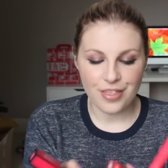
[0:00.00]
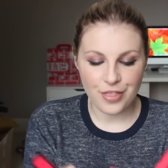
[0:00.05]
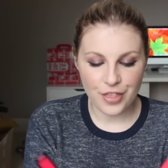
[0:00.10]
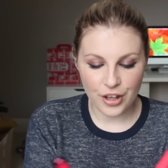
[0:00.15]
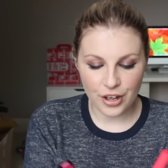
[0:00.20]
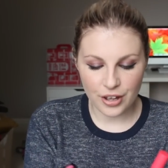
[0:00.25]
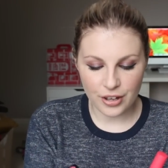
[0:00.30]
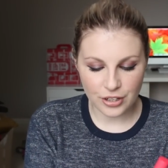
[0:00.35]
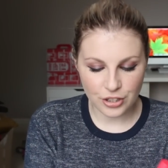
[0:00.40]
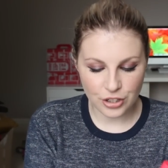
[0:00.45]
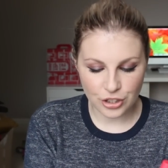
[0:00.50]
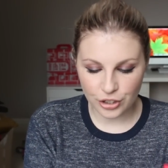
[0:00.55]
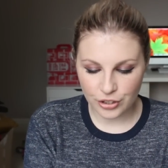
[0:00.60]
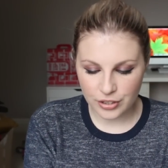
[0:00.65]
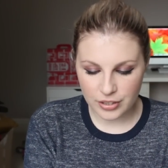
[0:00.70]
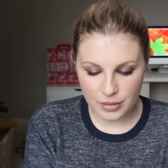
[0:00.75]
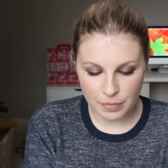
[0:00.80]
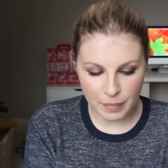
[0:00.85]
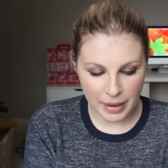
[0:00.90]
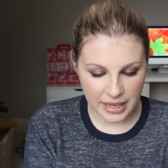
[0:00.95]
that
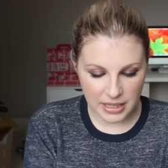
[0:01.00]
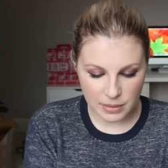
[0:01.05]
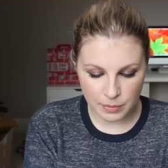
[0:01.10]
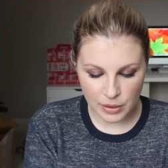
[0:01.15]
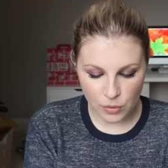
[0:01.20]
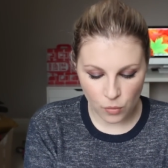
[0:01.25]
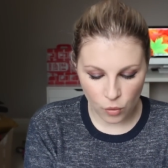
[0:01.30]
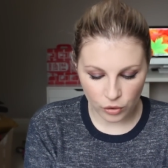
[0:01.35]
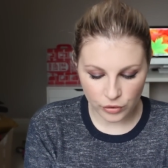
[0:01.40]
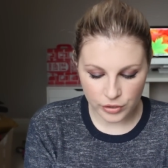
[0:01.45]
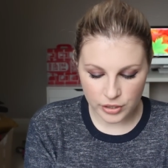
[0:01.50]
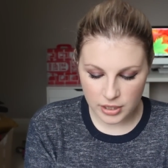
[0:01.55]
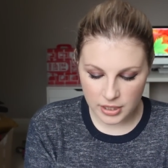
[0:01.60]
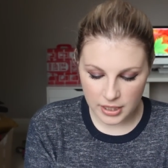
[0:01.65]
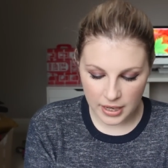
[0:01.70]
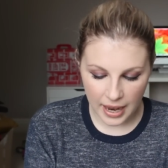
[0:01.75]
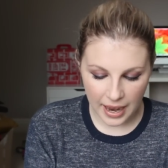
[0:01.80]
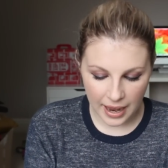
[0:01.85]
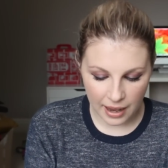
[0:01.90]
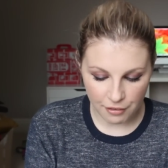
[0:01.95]
just makes me want
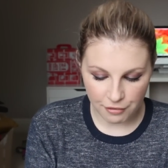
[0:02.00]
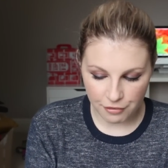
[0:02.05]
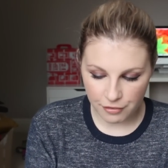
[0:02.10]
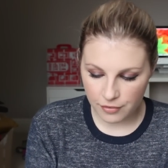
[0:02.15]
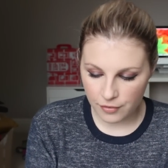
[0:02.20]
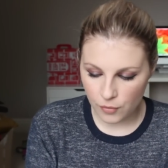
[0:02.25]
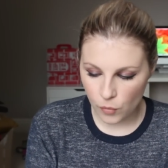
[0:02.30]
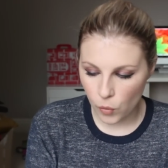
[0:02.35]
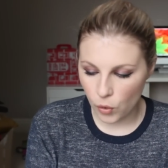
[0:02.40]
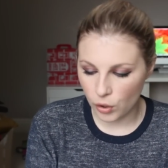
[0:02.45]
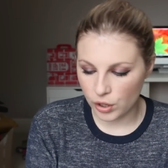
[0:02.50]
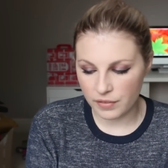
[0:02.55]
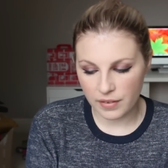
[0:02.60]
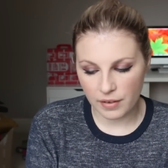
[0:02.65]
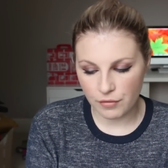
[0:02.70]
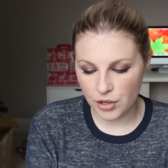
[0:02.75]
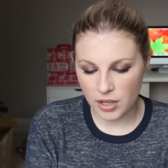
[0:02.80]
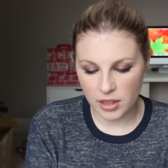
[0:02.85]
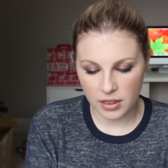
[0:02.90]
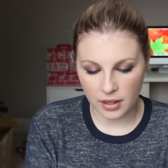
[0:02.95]
to have one of
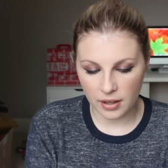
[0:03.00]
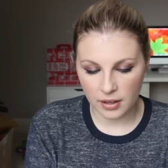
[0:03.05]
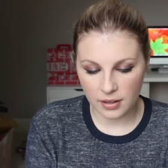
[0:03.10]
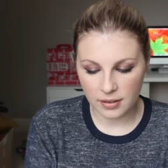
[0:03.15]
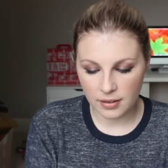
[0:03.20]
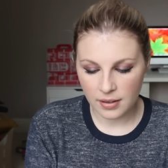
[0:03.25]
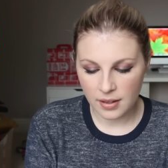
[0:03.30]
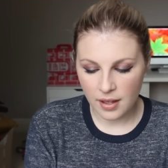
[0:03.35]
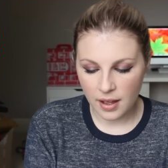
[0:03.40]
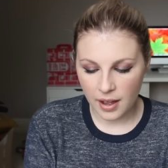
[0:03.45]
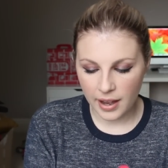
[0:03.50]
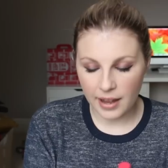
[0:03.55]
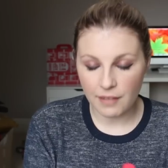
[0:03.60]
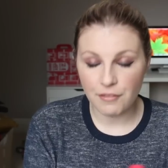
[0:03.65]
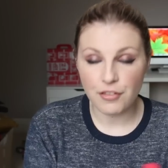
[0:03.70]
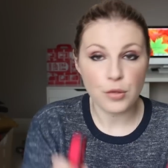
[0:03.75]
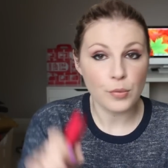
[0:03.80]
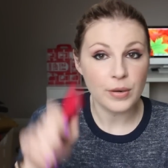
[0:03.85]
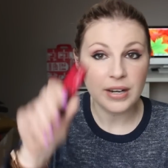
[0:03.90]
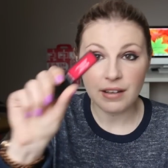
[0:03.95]
everything. I
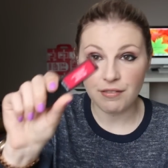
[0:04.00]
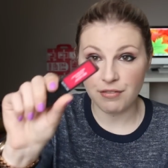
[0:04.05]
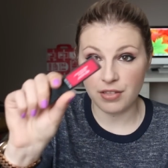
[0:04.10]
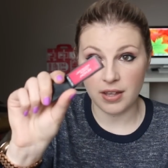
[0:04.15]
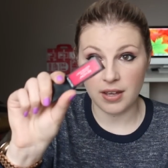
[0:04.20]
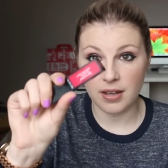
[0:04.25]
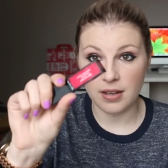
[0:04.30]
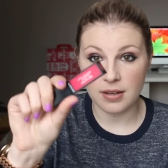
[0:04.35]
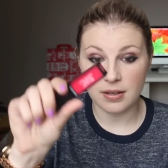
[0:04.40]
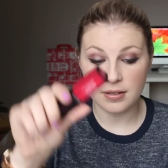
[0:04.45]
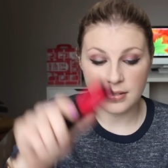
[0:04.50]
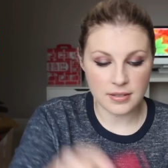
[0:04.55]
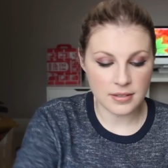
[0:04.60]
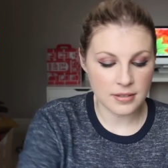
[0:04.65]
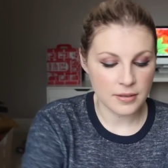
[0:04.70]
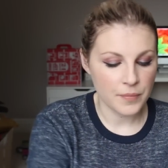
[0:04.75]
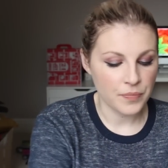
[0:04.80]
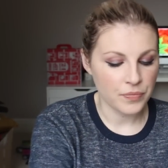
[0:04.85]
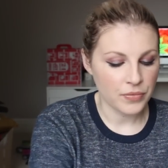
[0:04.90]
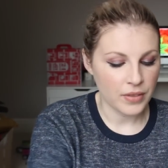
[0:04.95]
have three of these.